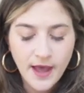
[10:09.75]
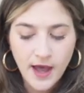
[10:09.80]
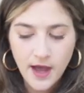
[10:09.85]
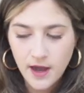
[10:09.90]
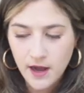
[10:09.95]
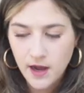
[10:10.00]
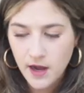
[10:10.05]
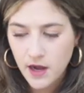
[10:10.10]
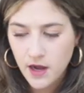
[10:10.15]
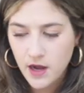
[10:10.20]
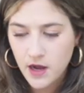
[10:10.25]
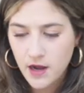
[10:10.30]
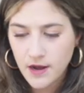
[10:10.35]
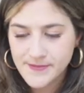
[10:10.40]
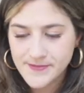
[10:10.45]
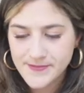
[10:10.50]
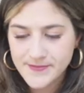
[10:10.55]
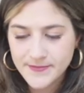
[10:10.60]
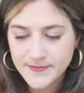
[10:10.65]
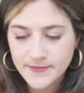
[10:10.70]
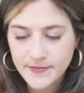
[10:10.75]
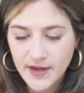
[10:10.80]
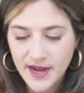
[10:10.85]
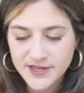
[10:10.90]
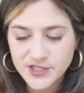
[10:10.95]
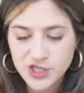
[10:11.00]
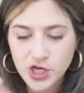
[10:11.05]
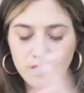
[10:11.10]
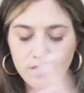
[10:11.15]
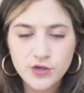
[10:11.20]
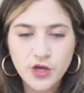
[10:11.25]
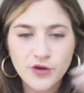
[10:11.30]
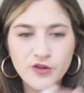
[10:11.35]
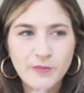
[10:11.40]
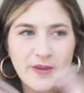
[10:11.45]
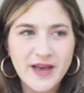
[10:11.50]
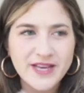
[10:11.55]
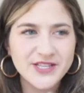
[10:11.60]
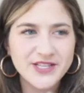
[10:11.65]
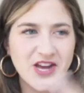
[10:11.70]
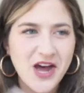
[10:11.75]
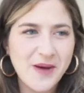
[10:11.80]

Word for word: I don't know the best